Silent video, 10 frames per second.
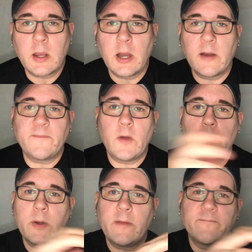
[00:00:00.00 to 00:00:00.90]
And if you
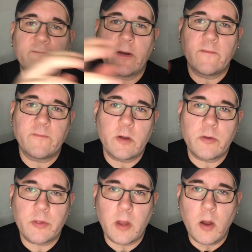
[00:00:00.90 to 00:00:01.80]
open it very, very
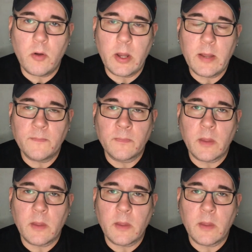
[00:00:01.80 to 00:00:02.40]
slowly,